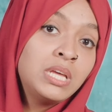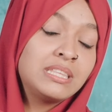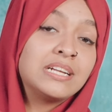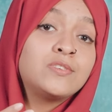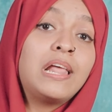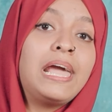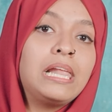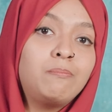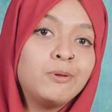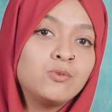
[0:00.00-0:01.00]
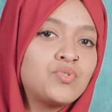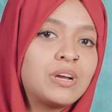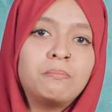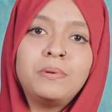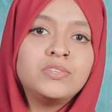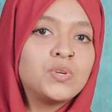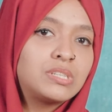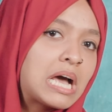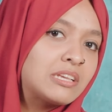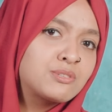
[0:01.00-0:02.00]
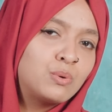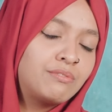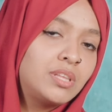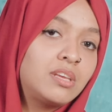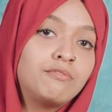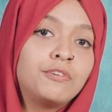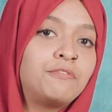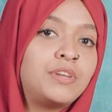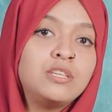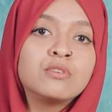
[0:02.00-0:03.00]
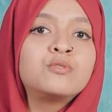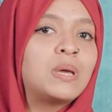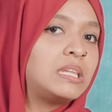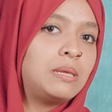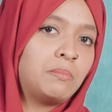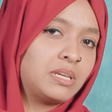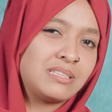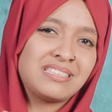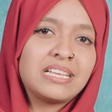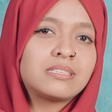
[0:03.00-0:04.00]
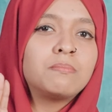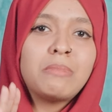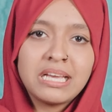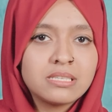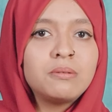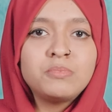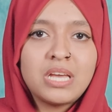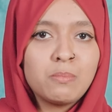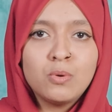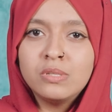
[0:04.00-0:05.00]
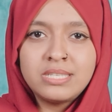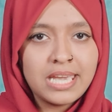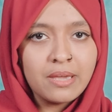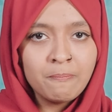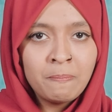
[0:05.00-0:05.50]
that will help you to complete your task on within 15 to 20 minutes. That's the maximum time you will take.